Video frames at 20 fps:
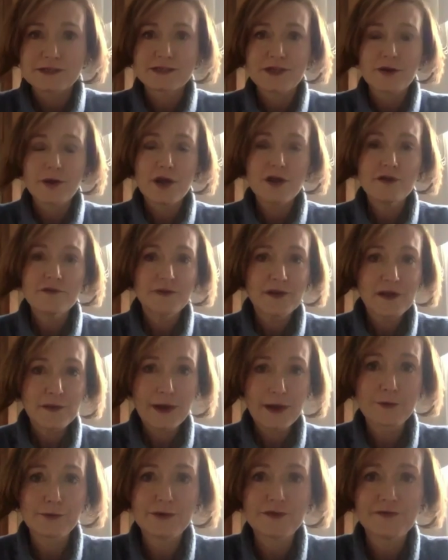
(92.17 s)
So hopefully
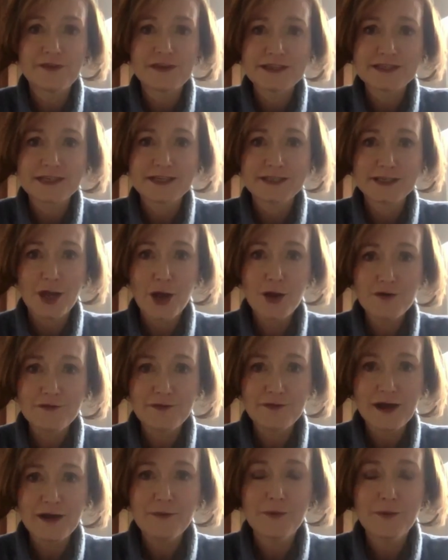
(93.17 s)
when all of this is
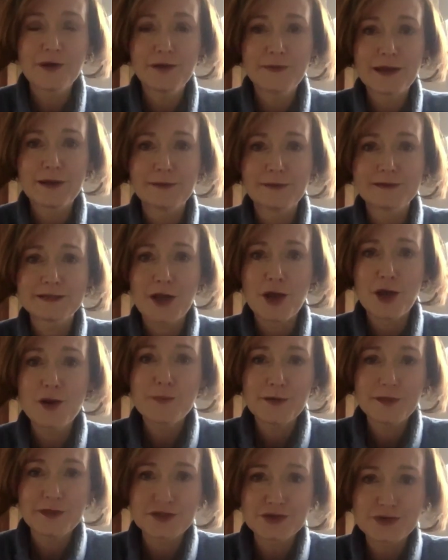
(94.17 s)
over, we'll be able to
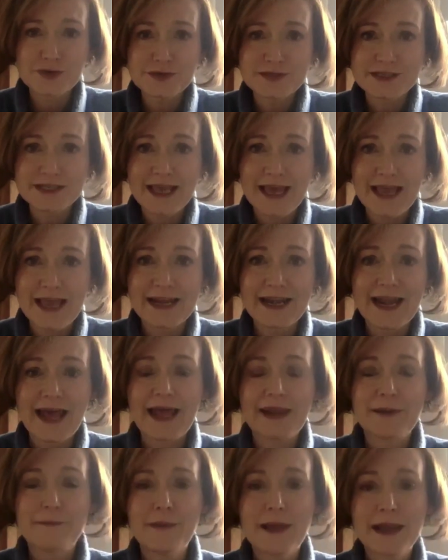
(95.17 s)
open the doors again,
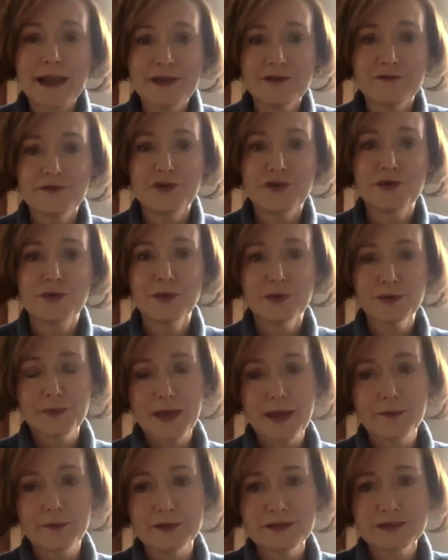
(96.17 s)
and many of you will be
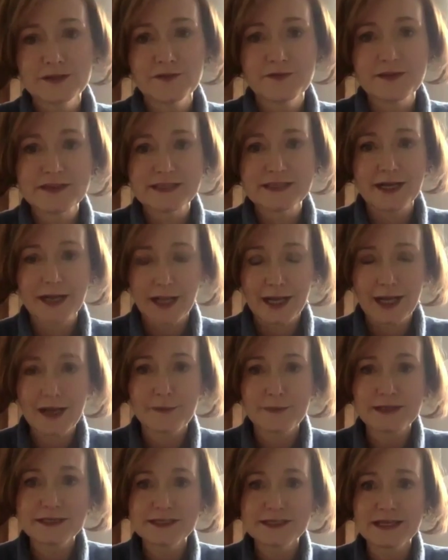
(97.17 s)
able to visit and
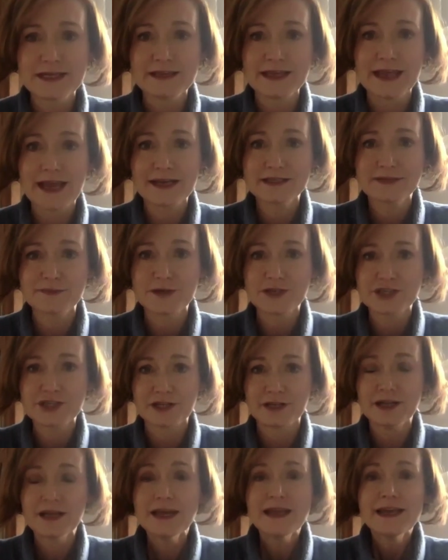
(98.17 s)
come and see the
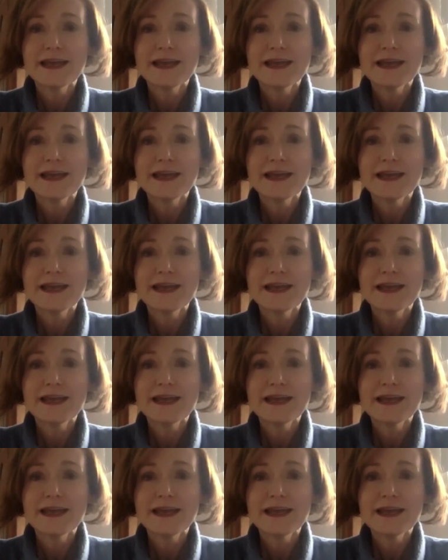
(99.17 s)
exhibition